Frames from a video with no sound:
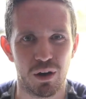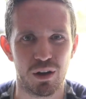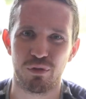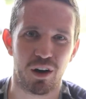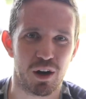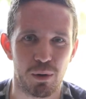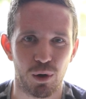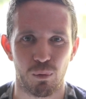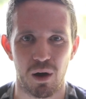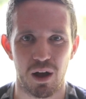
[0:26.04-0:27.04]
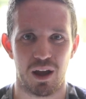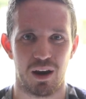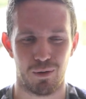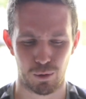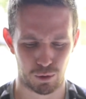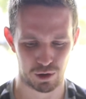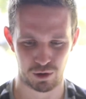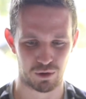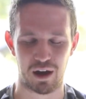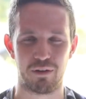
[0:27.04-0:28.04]
one, you've already built one, or
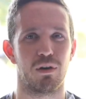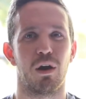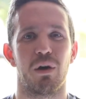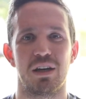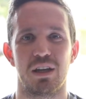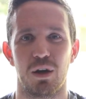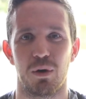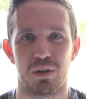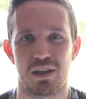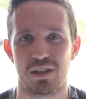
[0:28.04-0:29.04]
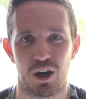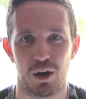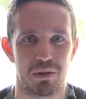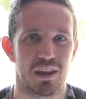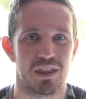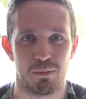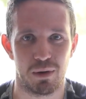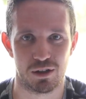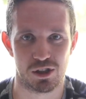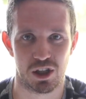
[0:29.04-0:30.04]
you have no idea what these are, but the
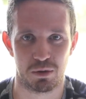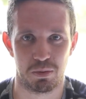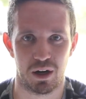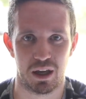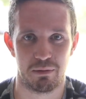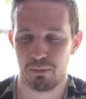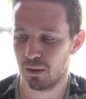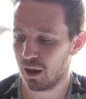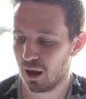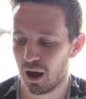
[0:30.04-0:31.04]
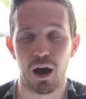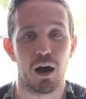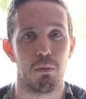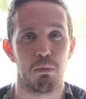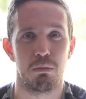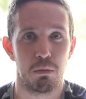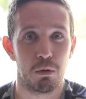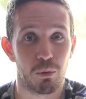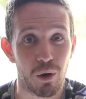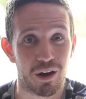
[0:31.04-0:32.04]
thumbnail just looked pretty.
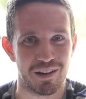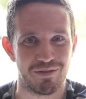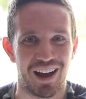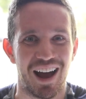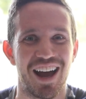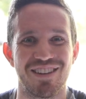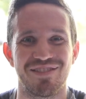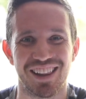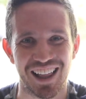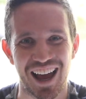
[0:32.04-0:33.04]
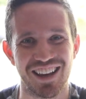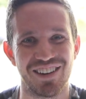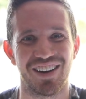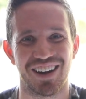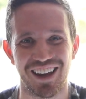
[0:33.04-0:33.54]
Welcome. I am glad you are